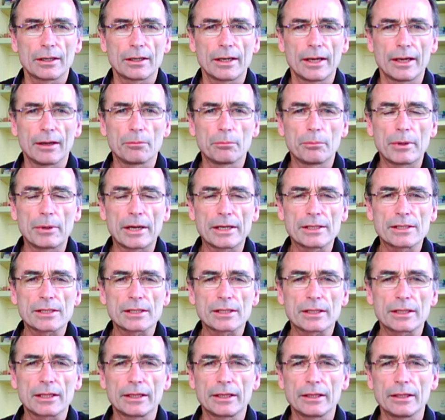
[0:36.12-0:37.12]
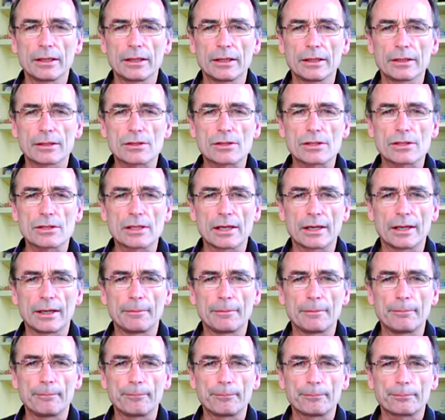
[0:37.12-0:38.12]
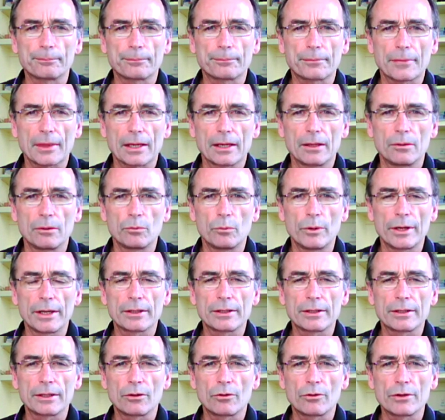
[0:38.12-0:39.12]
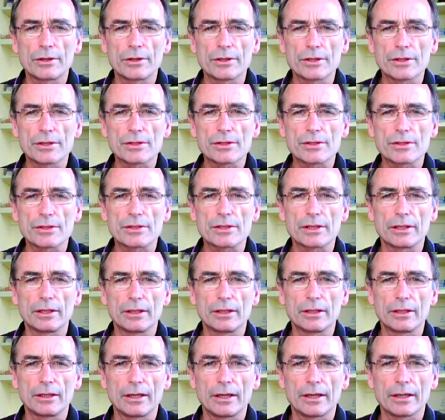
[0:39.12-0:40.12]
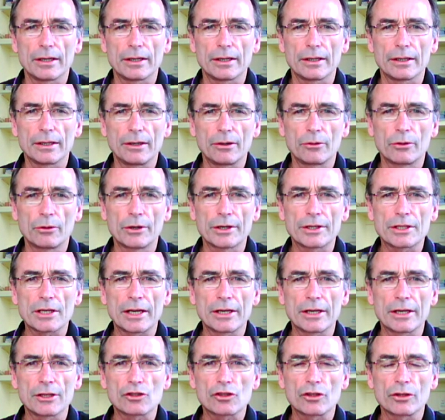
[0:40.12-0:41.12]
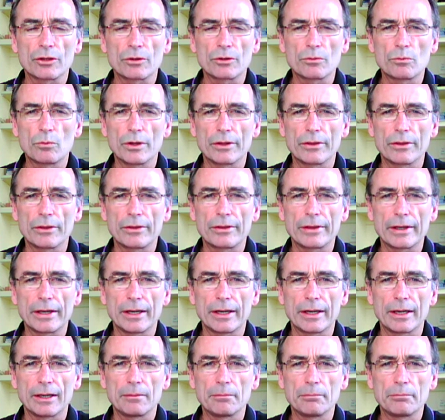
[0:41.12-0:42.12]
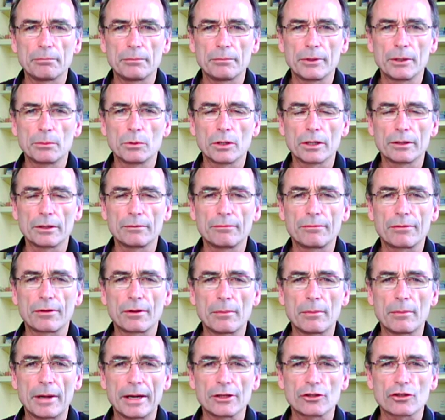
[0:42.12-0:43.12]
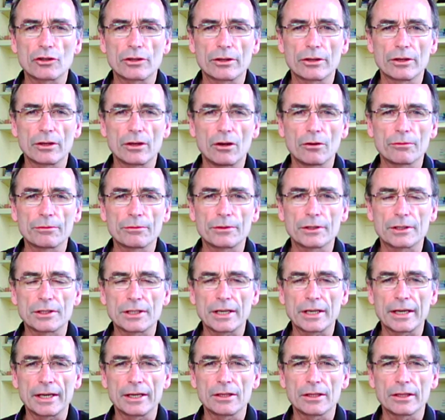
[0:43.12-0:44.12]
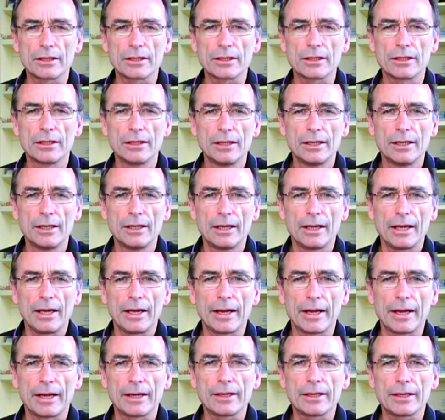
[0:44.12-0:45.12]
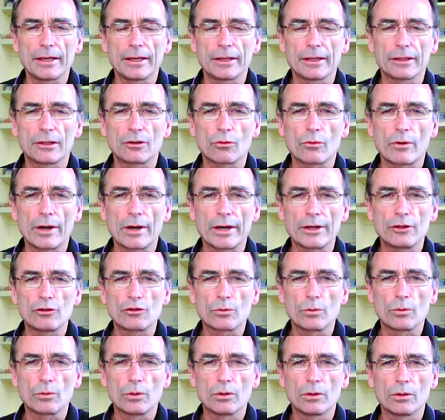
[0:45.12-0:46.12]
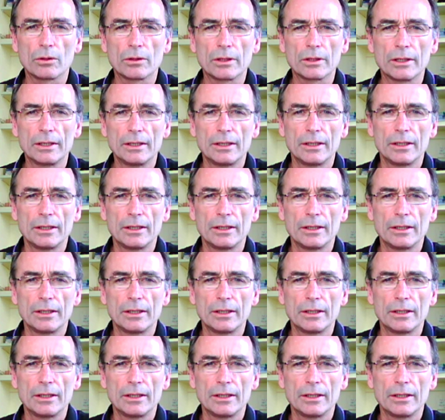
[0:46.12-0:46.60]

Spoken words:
Now basically it's where there is irritation with minimal inflammation of the tendon and a gradual